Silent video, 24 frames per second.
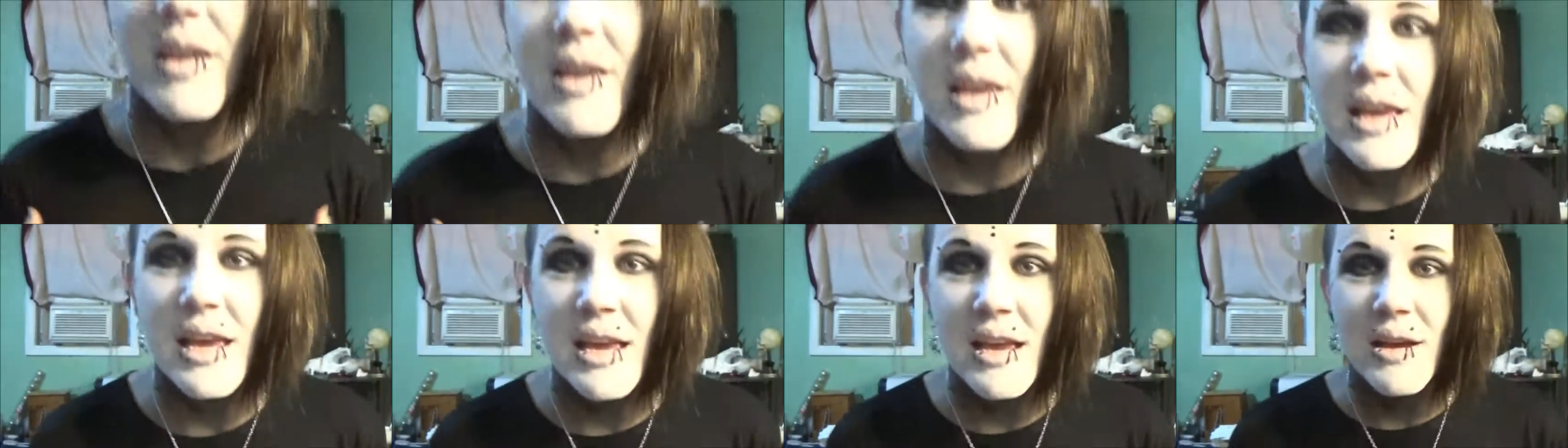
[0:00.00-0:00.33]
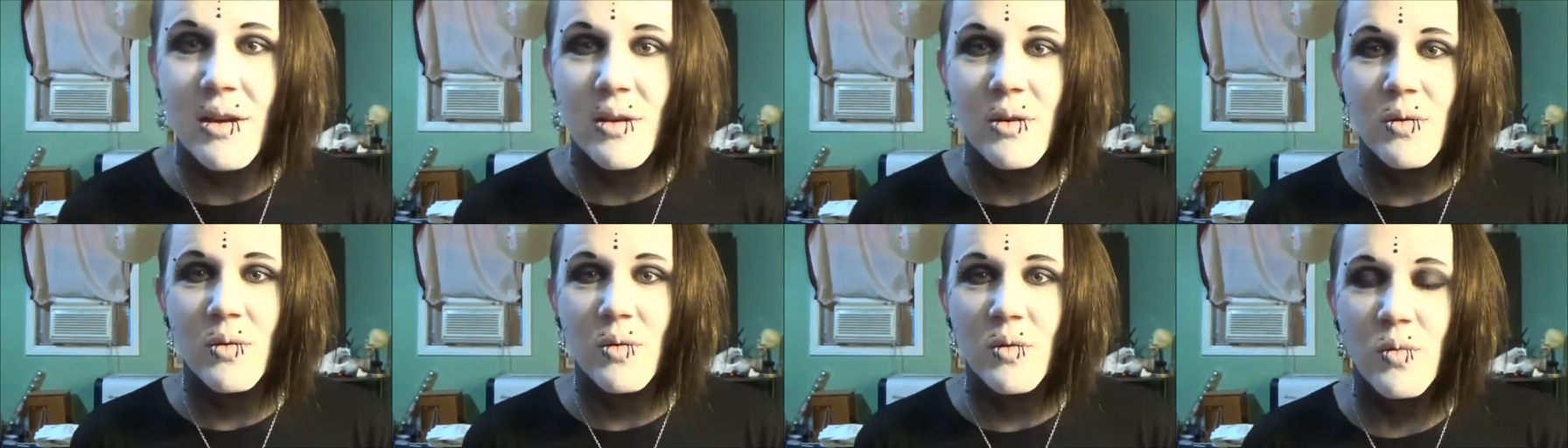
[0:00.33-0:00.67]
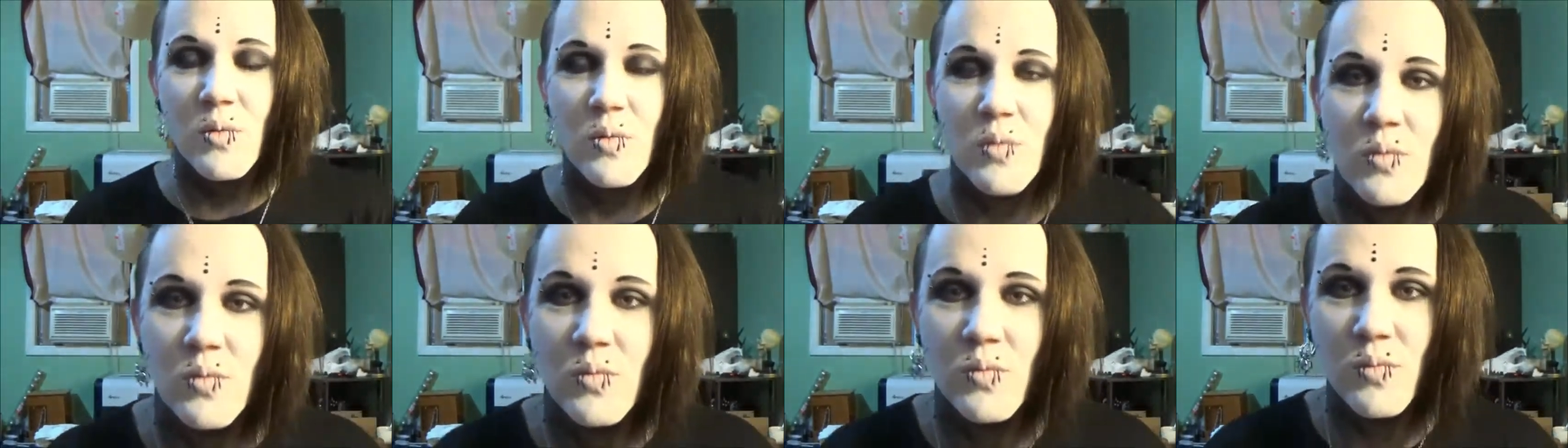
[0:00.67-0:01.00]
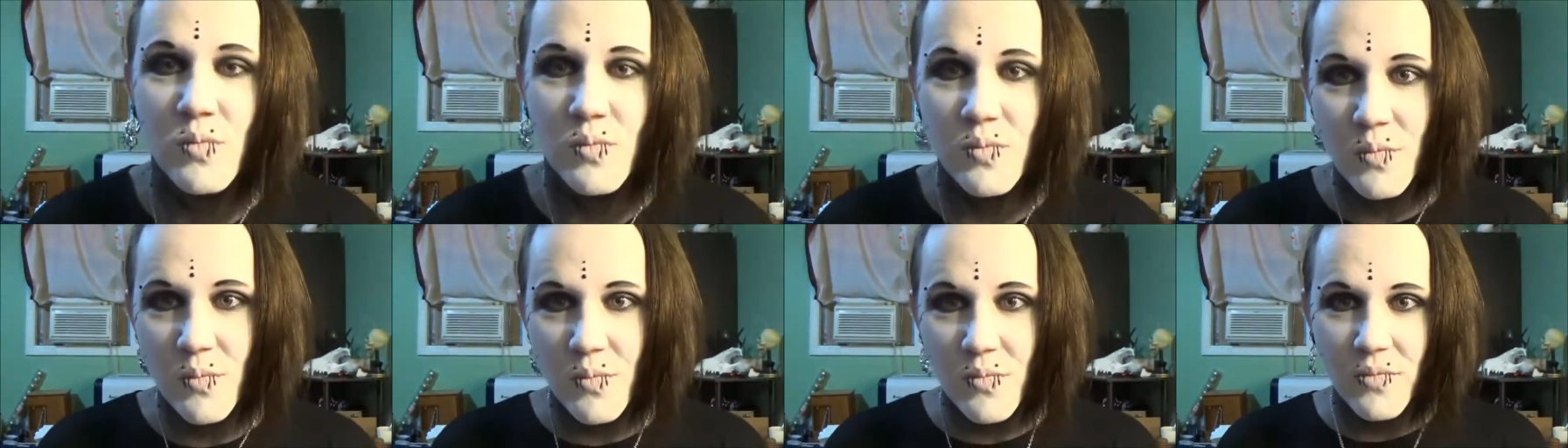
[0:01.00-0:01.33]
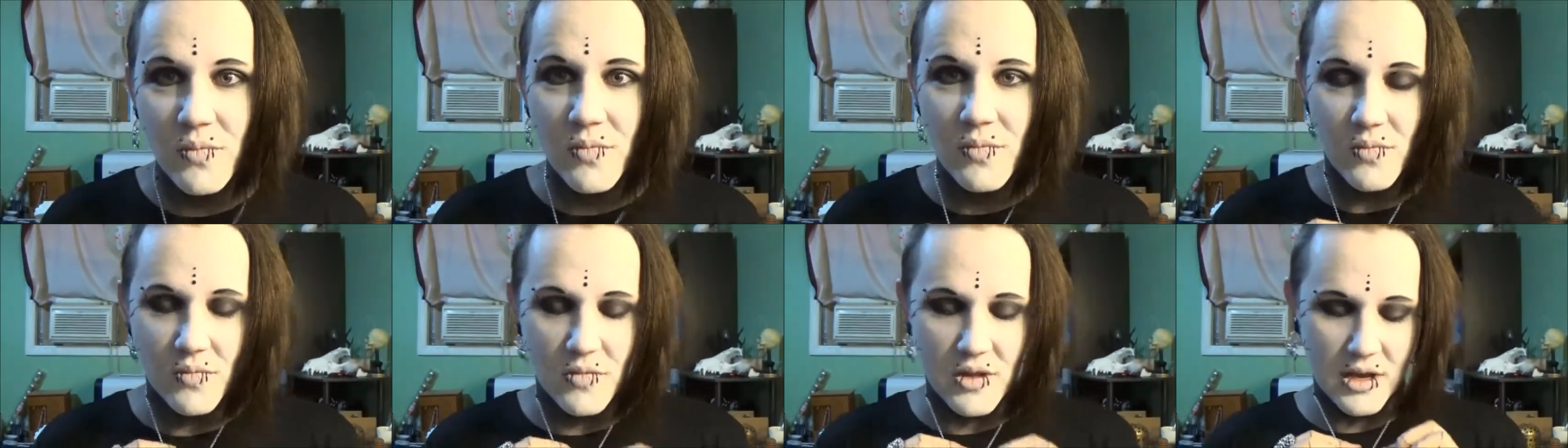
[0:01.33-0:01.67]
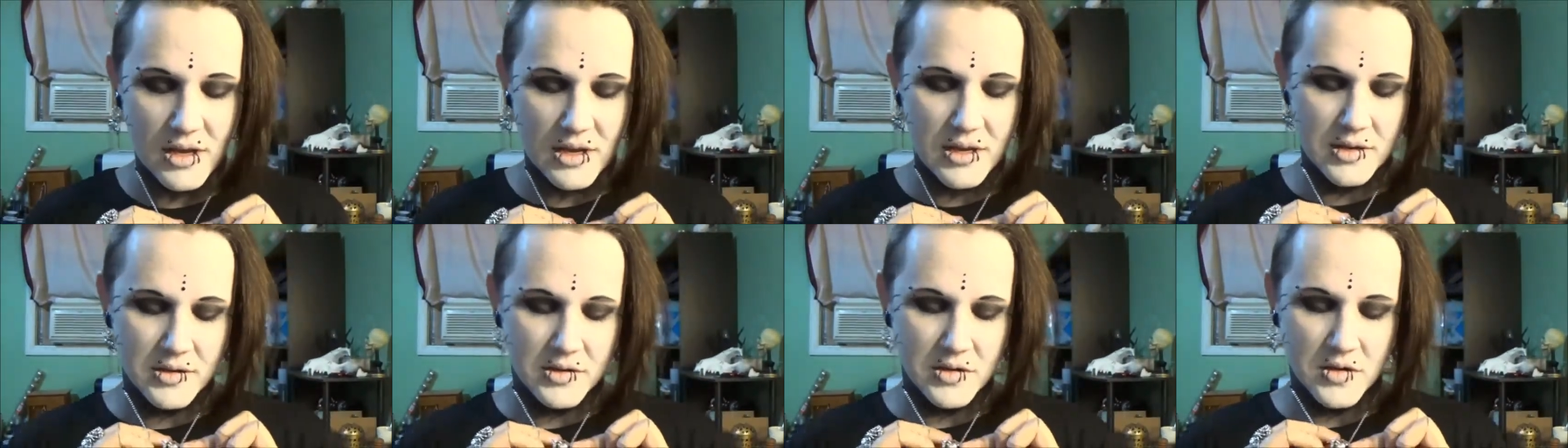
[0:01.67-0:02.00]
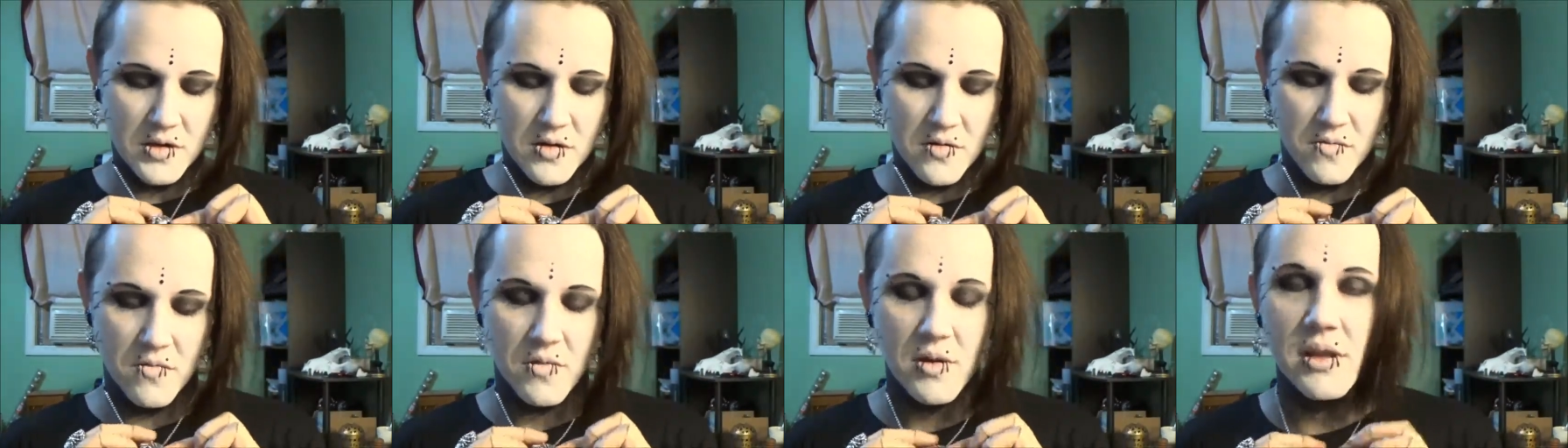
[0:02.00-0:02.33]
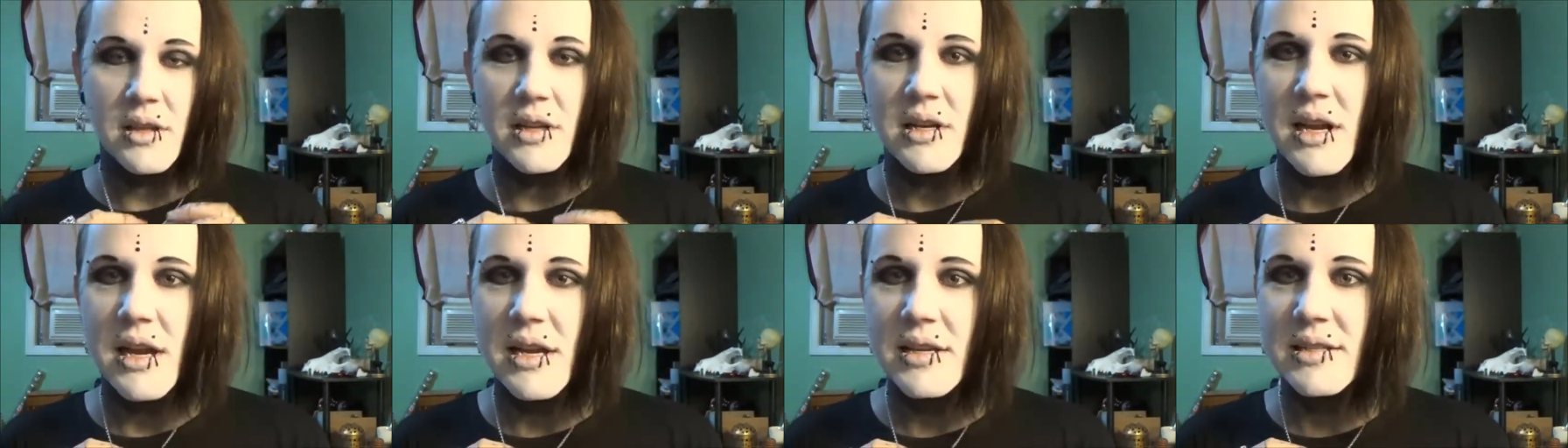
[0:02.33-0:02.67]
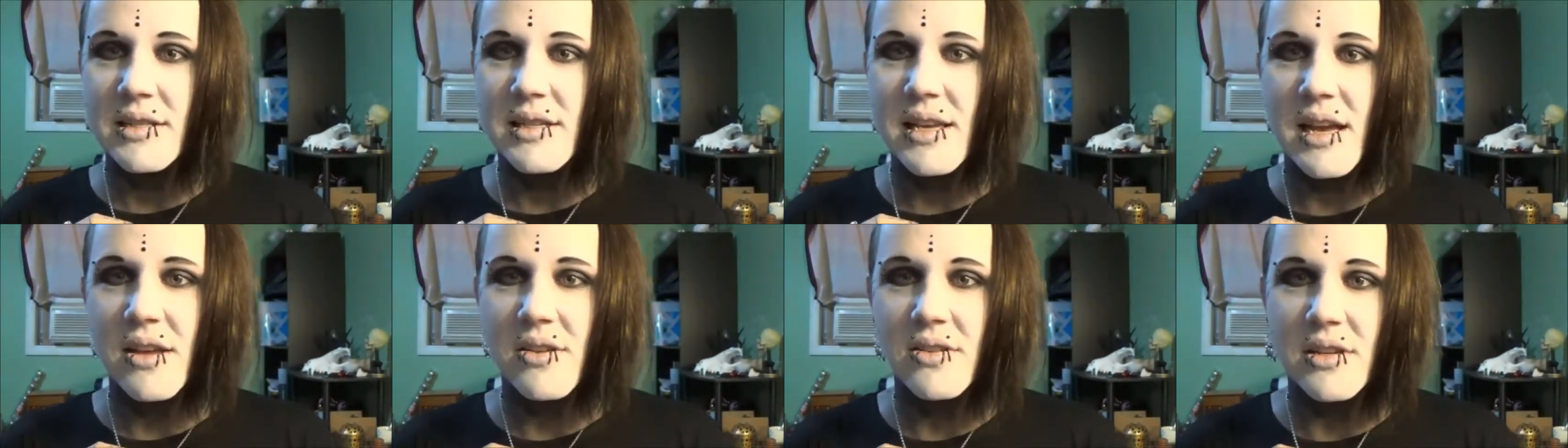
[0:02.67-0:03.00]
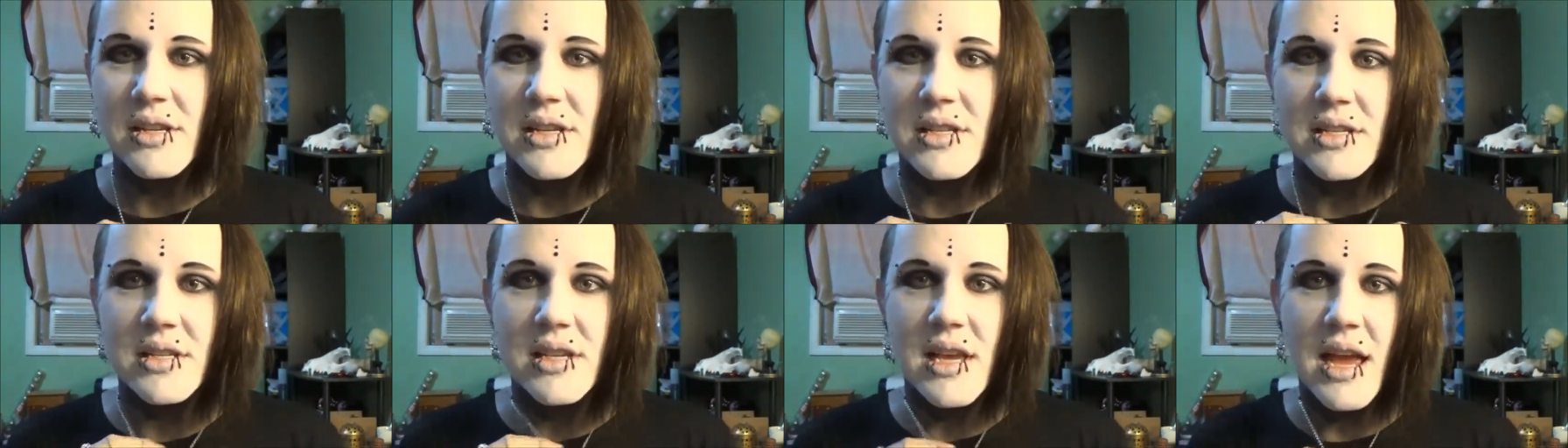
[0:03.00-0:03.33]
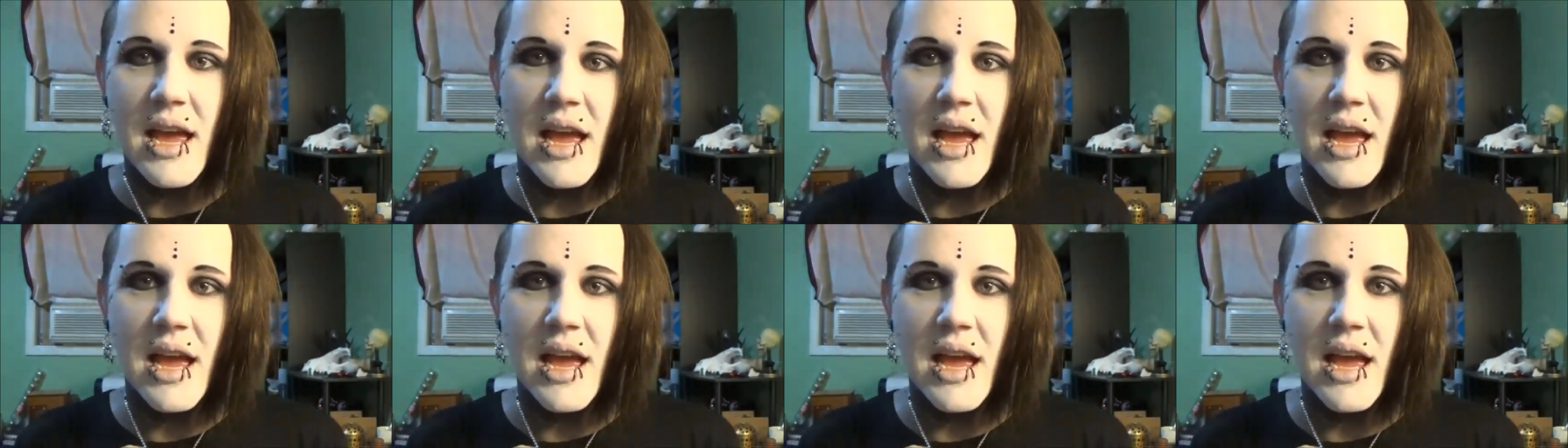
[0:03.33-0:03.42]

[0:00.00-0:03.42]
it is a really nice necklace.